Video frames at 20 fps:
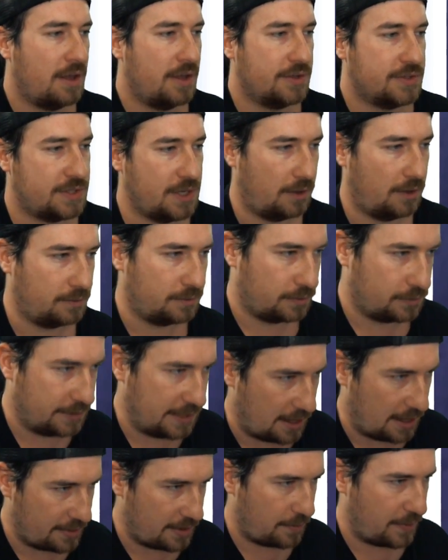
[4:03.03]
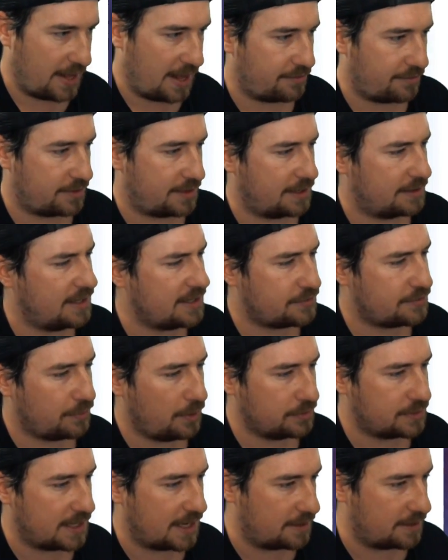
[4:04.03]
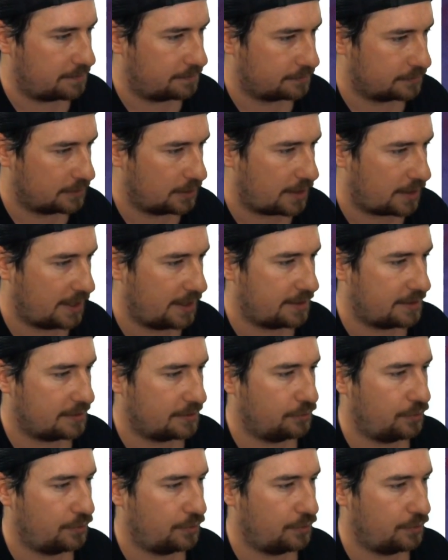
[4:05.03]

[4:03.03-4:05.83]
So now that we have everything, let's rotate them, okay?